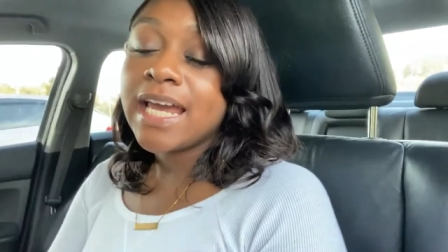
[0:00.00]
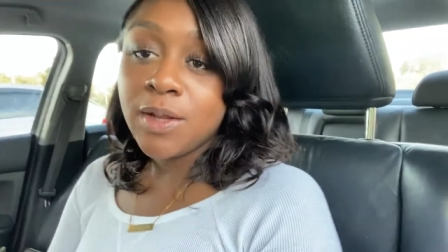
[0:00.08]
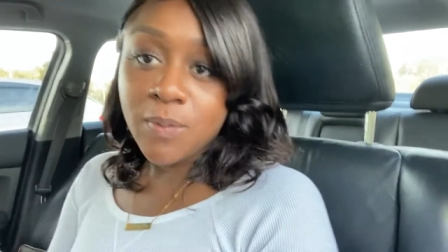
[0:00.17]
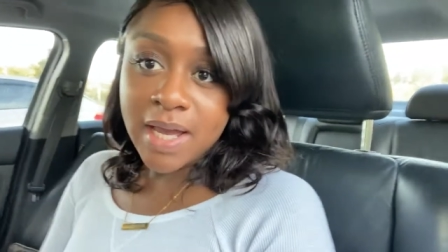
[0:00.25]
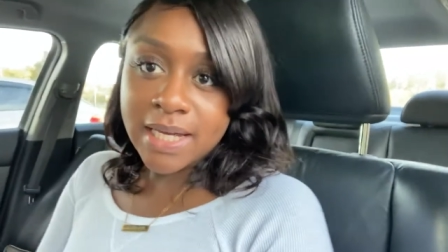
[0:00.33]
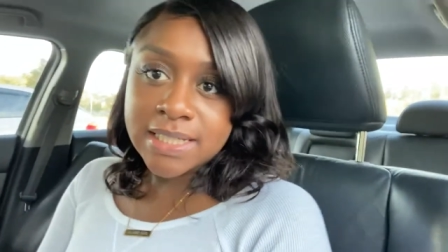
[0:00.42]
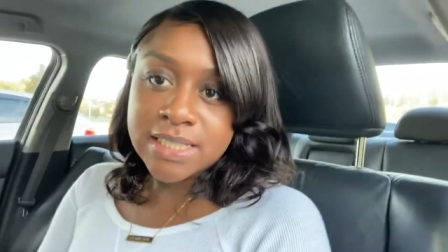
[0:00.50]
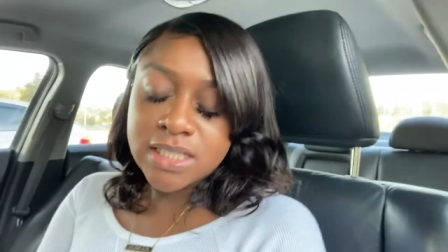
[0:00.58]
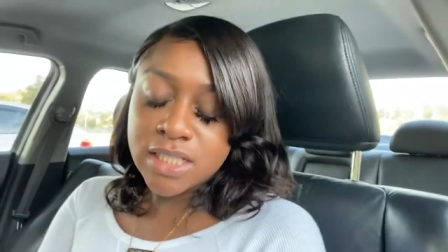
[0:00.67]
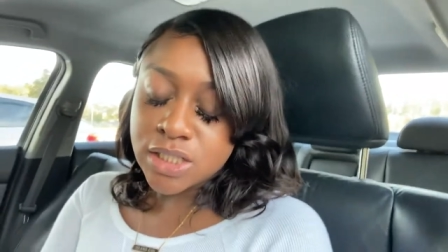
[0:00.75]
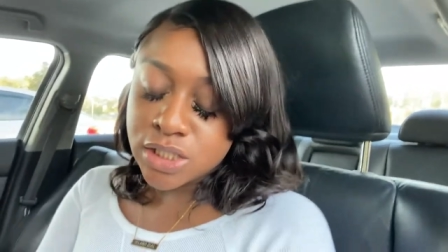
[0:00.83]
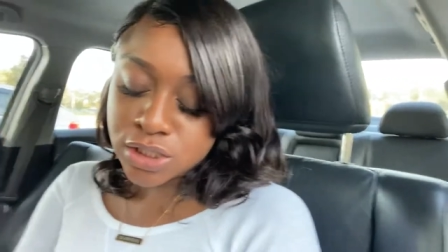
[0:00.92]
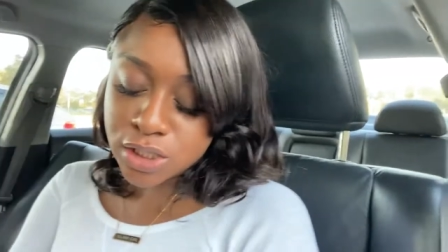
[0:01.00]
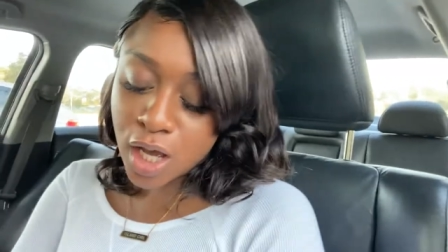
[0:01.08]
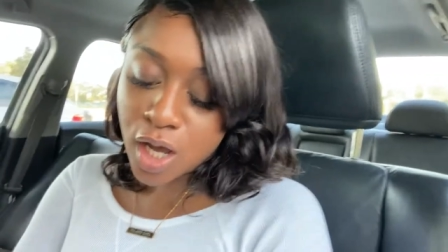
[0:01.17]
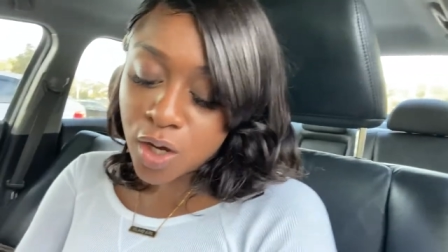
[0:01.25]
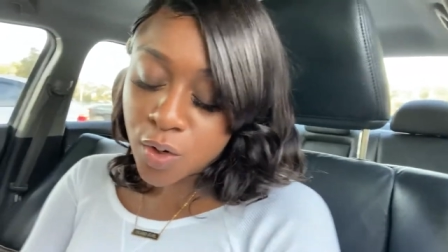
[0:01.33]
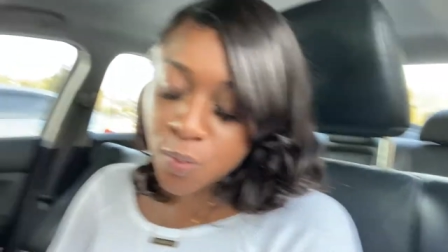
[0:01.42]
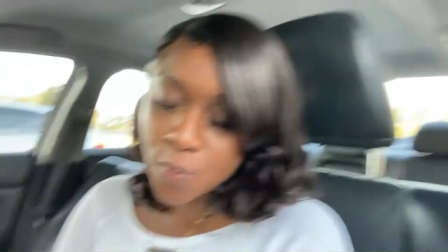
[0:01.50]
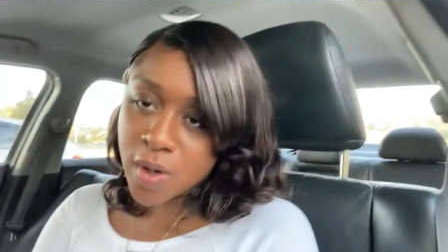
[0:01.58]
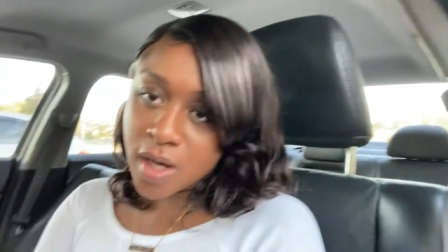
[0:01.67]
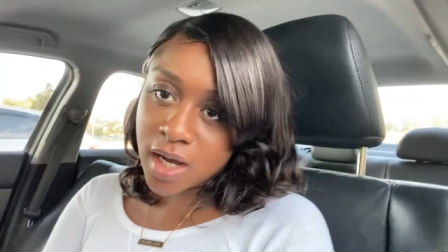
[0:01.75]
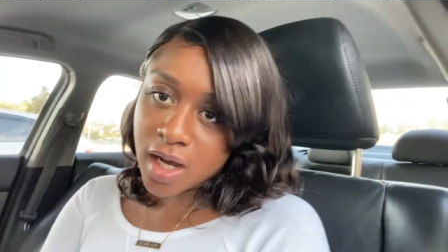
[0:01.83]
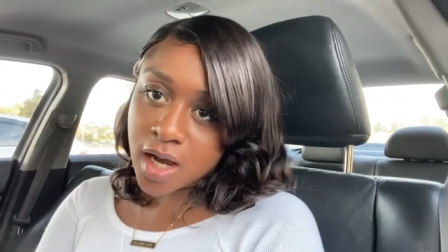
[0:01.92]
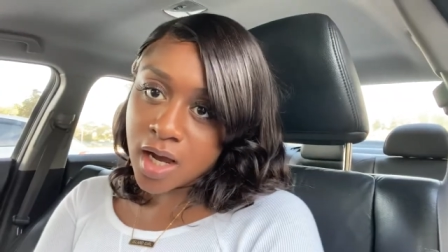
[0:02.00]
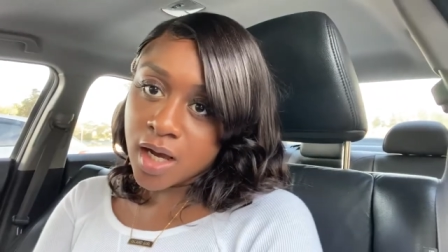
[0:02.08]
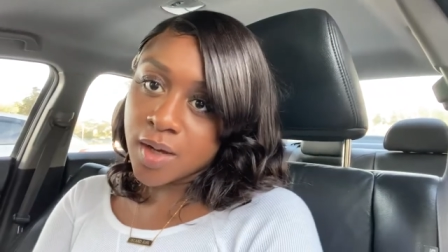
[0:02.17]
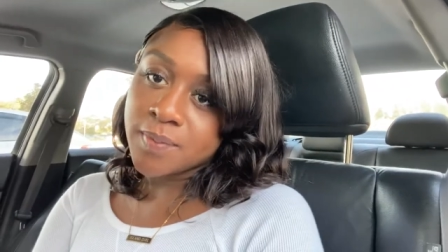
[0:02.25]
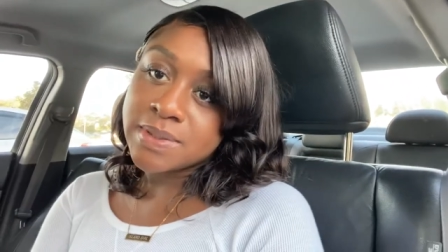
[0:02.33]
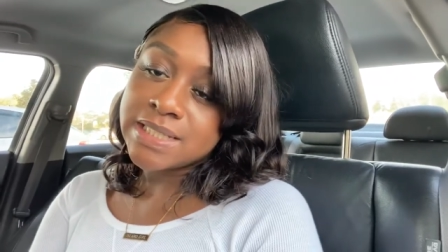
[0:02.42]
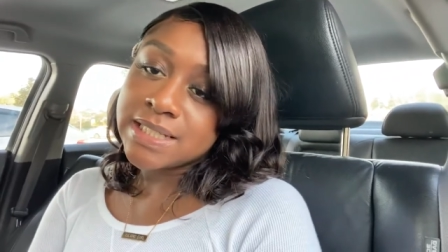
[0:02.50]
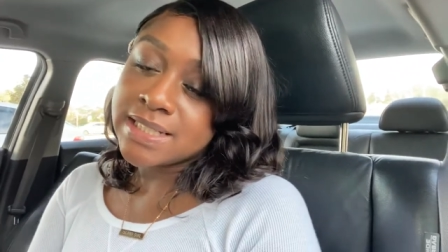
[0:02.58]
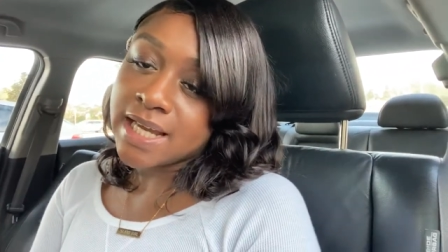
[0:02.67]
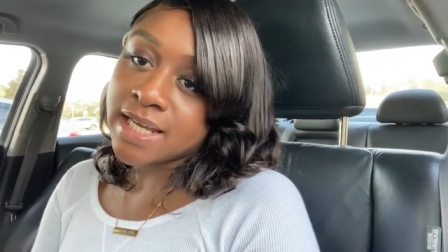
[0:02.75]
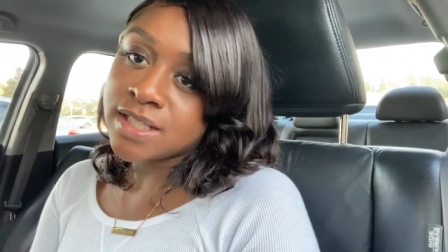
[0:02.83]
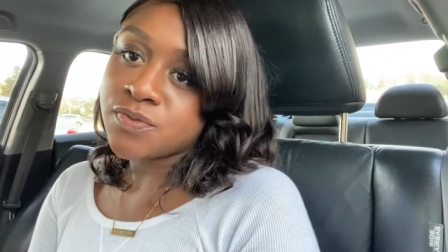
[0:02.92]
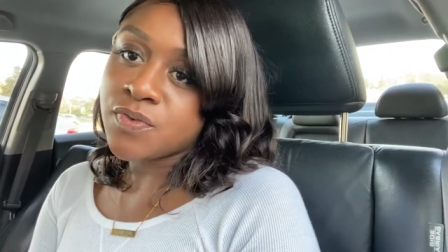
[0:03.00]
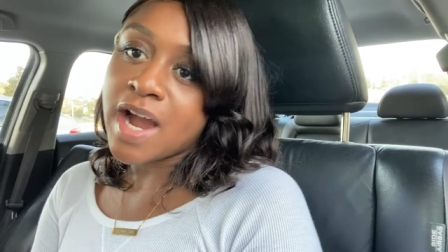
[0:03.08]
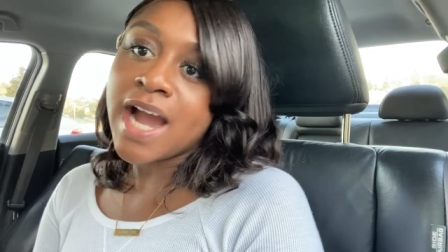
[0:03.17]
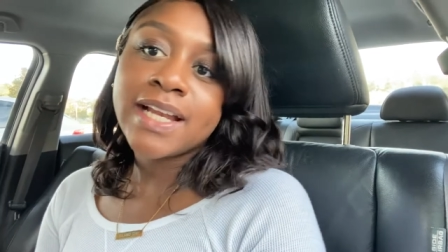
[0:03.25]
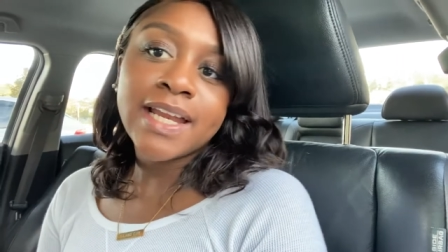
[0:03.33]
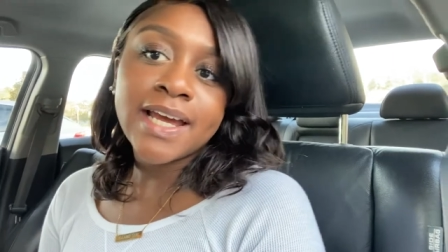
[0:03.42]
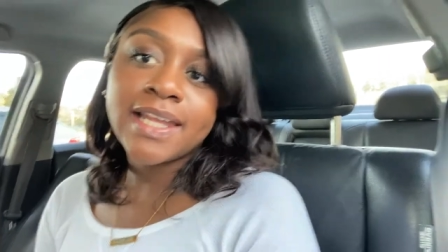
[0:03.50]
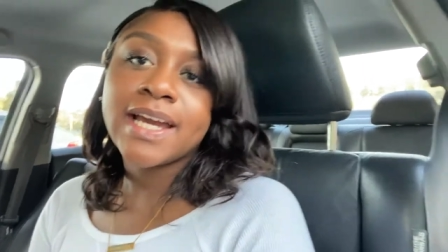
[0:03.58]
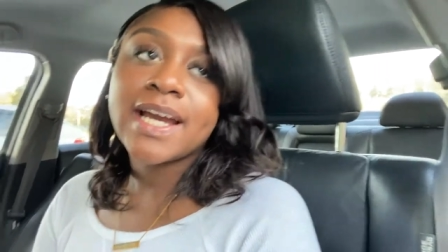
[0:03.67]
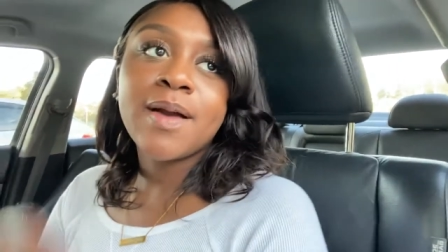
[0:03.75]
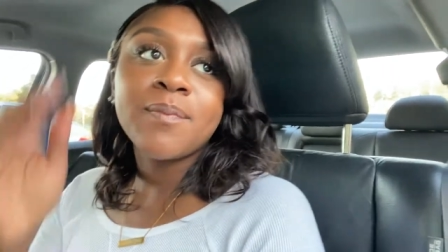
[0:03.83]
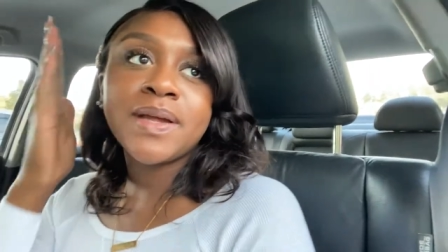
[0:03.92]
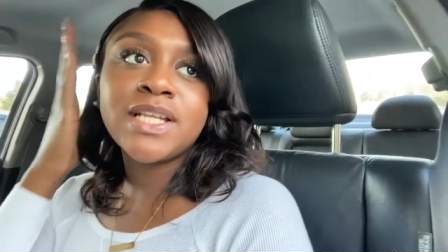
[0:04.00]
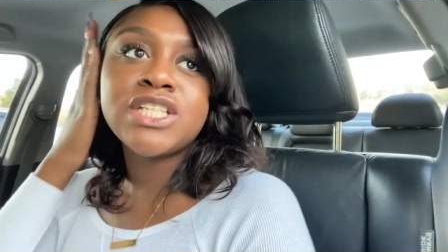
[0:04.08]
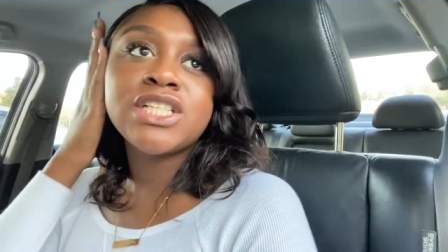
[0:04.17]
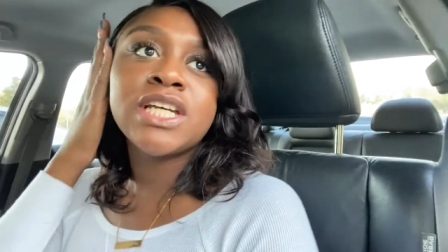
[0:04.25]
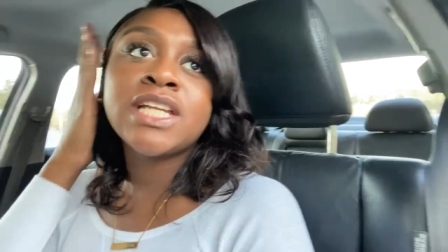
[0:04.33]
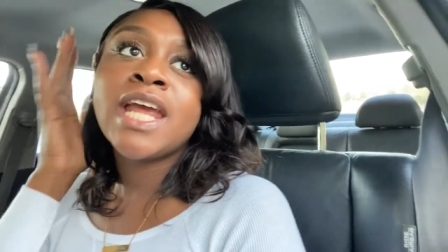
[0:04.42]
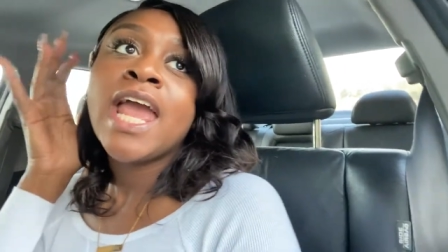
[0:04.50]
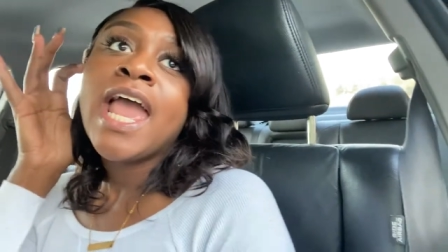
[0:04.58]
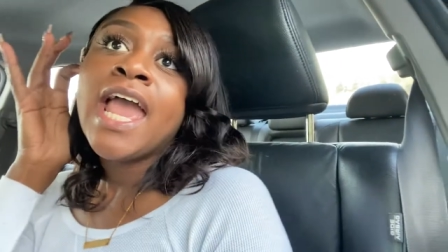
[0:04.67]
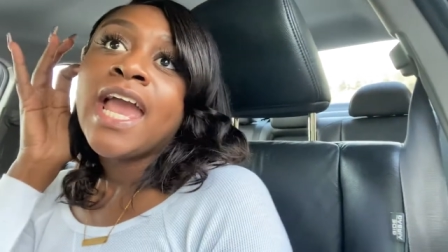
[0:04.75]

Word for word: anyways so um today's friday like i mentioned